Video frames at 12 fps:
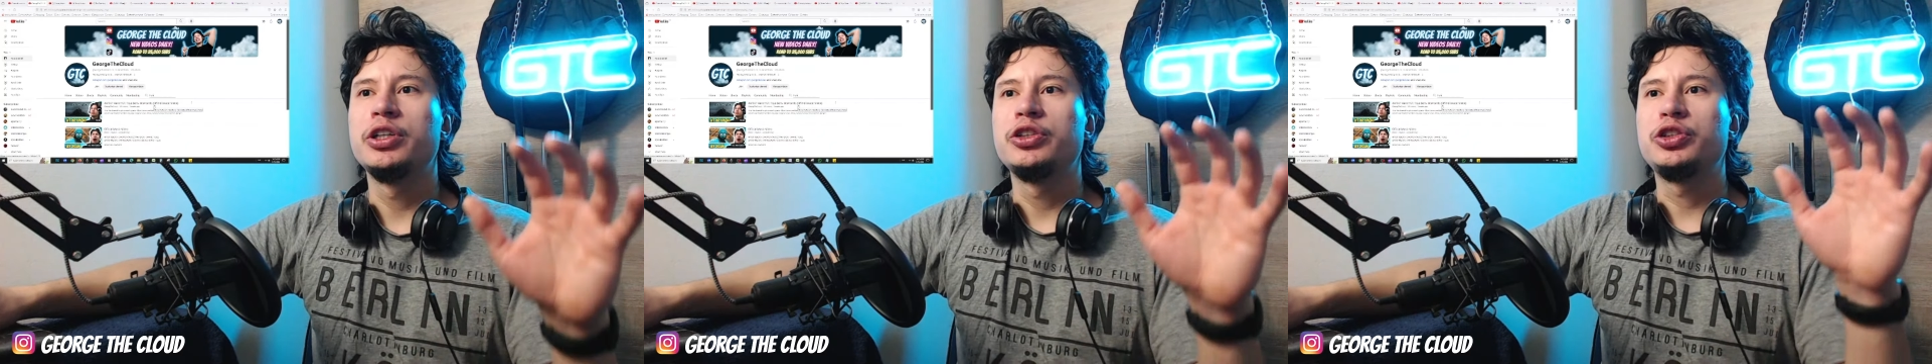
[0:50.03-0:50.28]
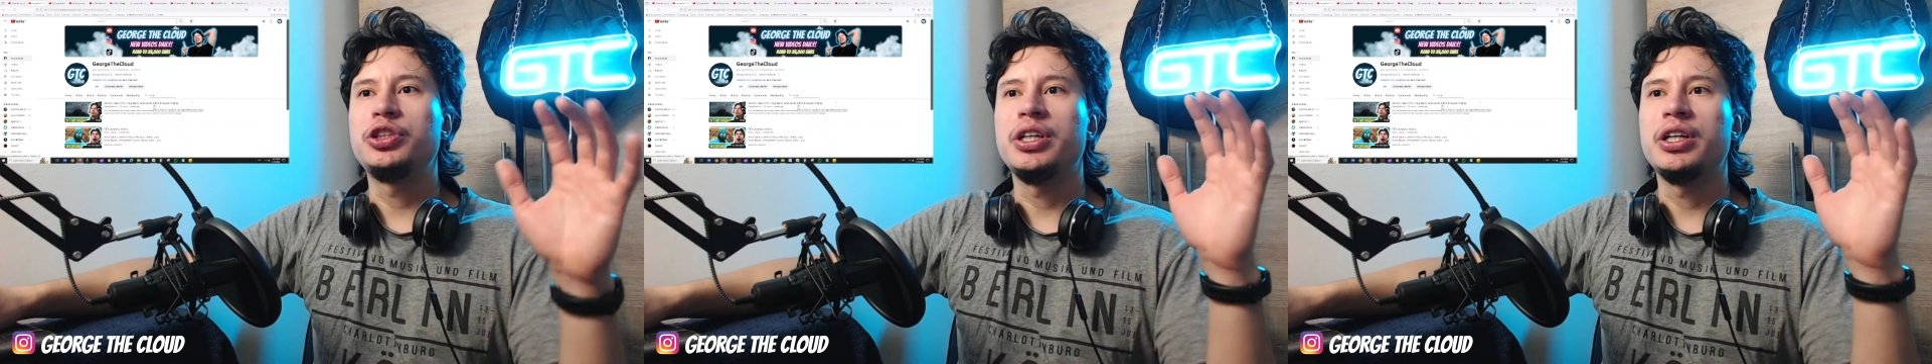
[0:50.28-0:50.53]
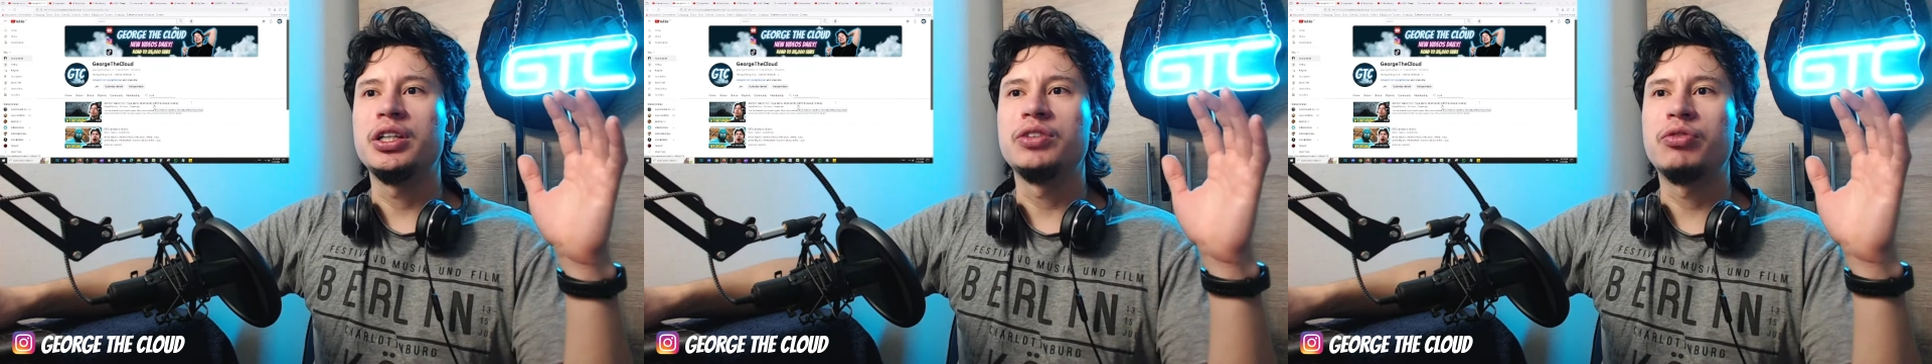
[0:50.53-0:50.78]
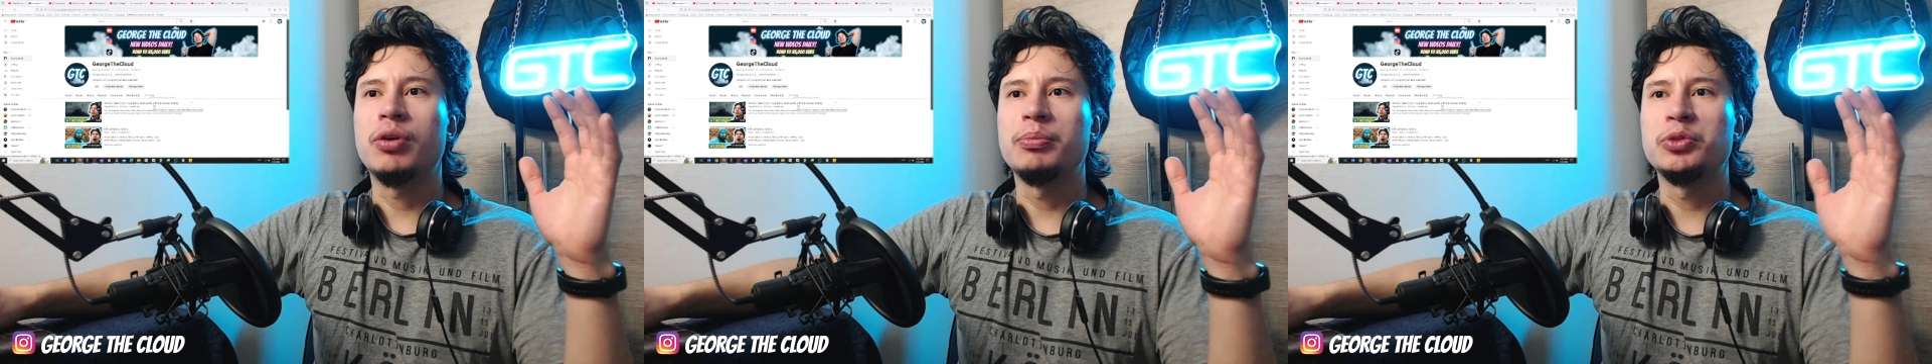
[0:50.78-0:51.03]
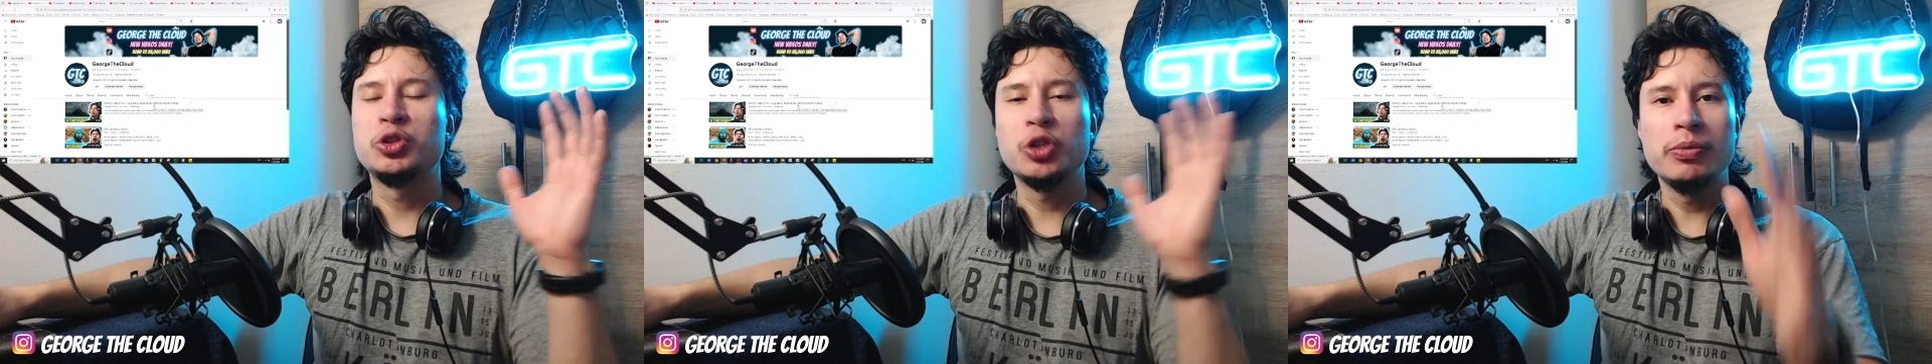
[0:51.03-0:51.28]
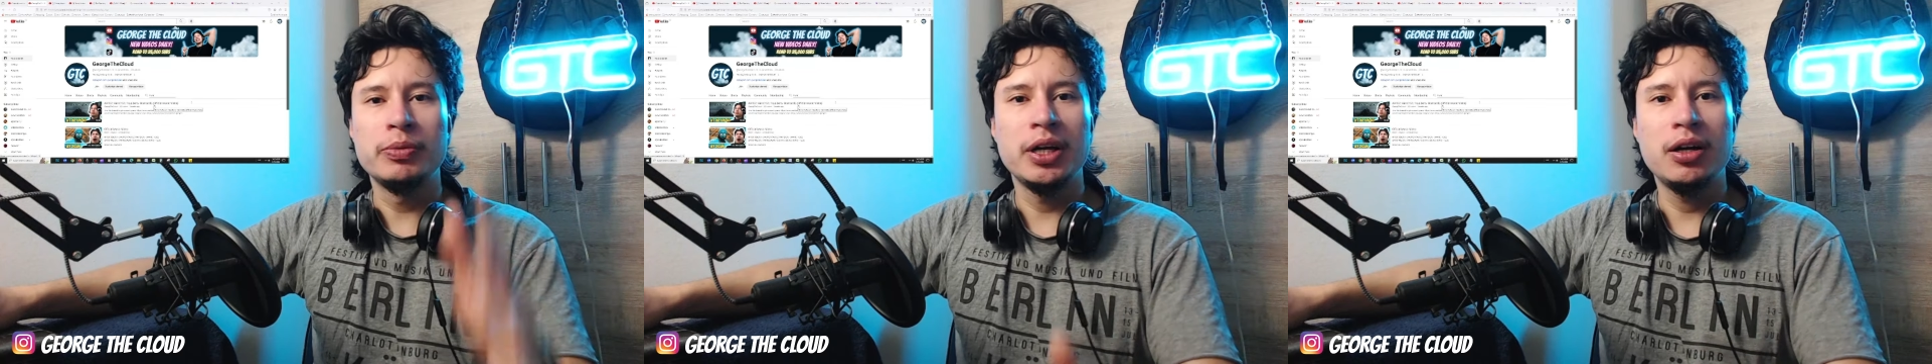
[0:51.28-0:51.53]
She is from
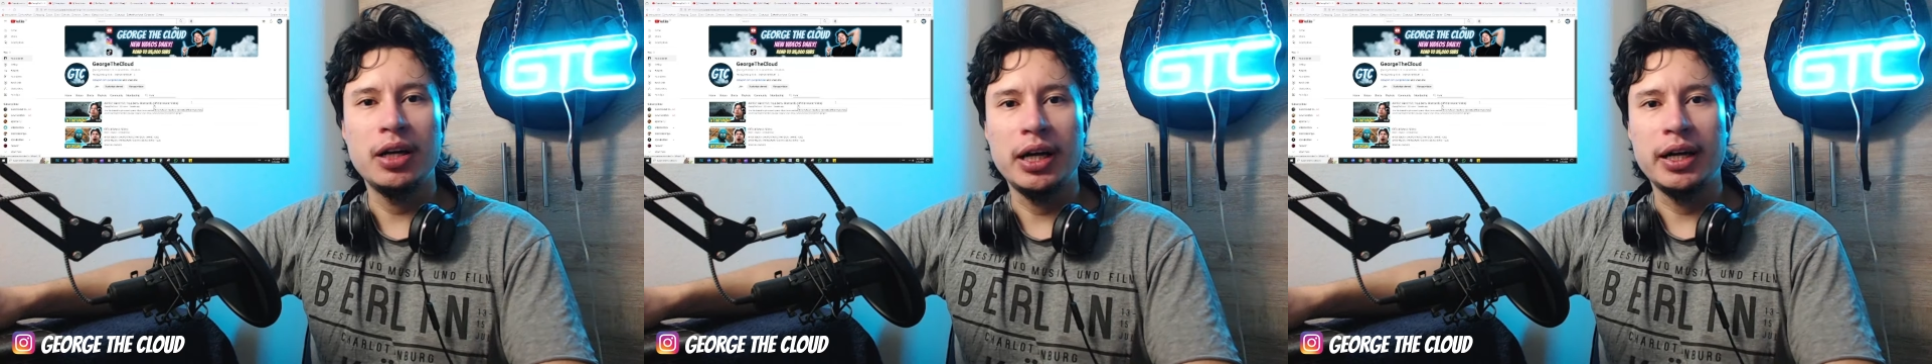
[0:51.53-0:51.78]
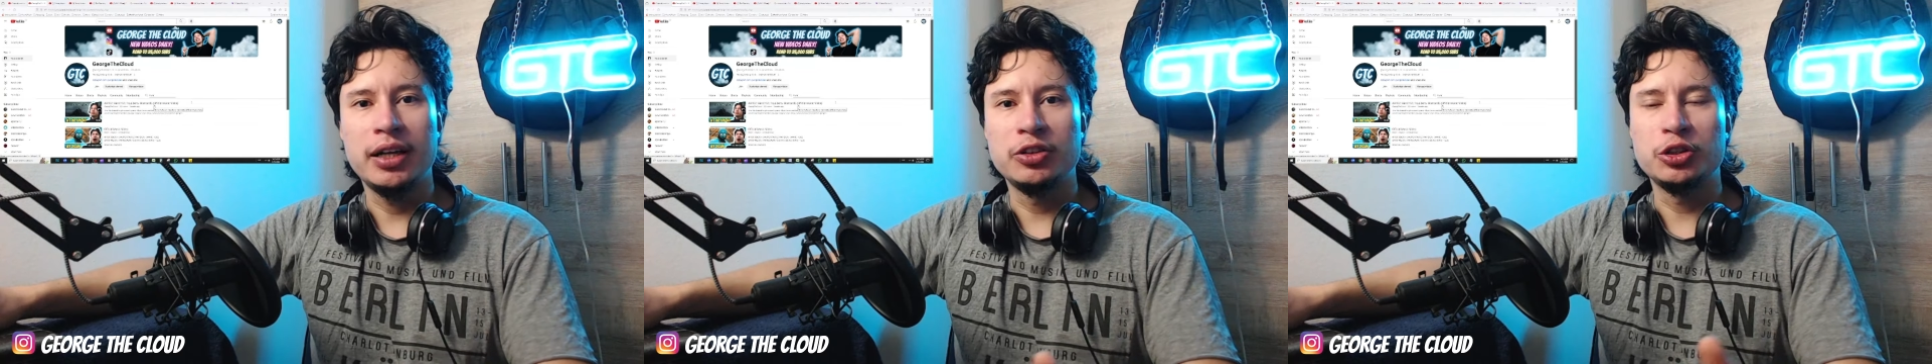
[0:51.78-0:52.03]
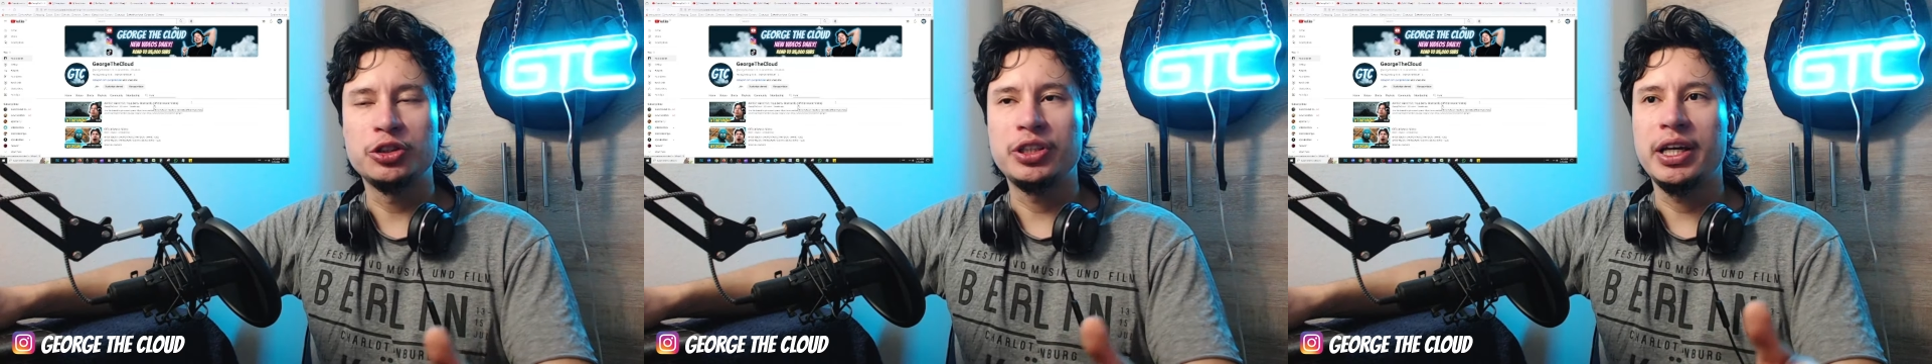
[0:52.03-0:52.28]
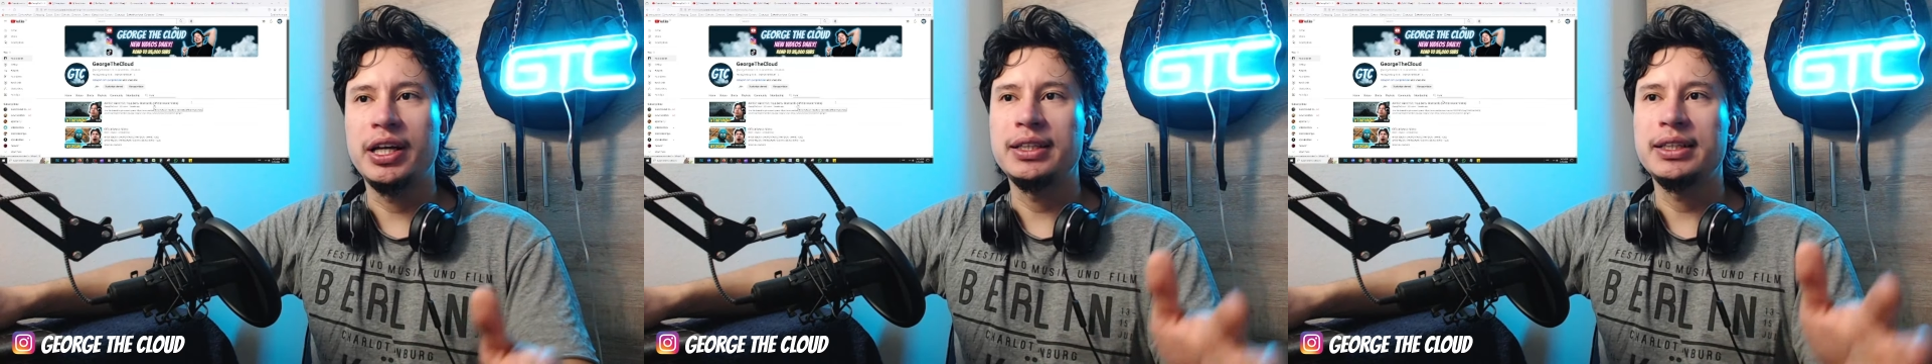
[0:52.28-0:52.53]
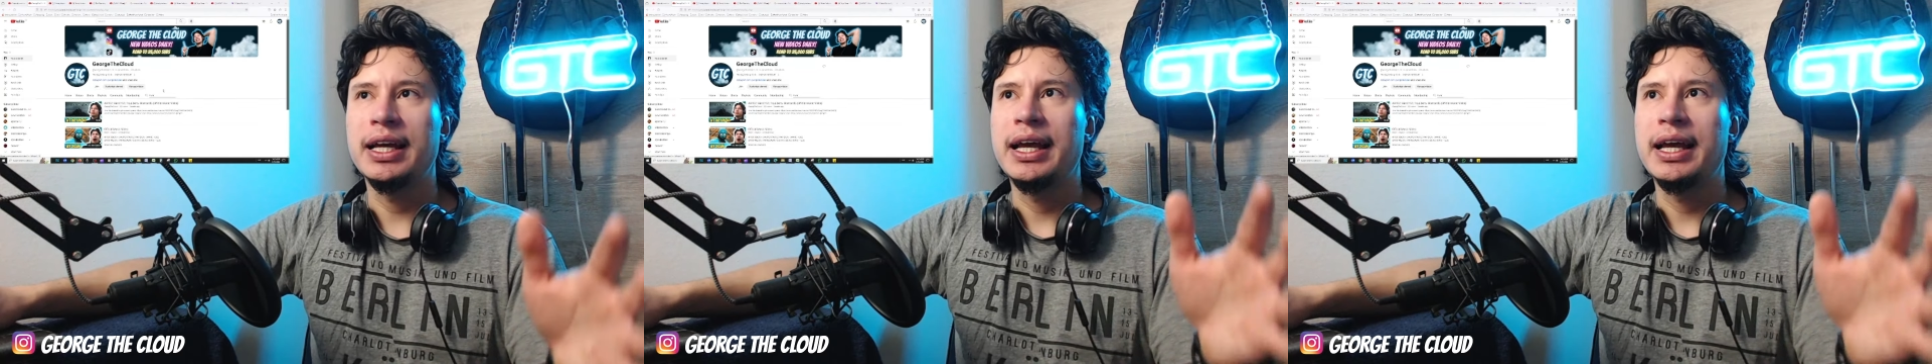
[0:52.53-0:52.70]
Serbia, I understand.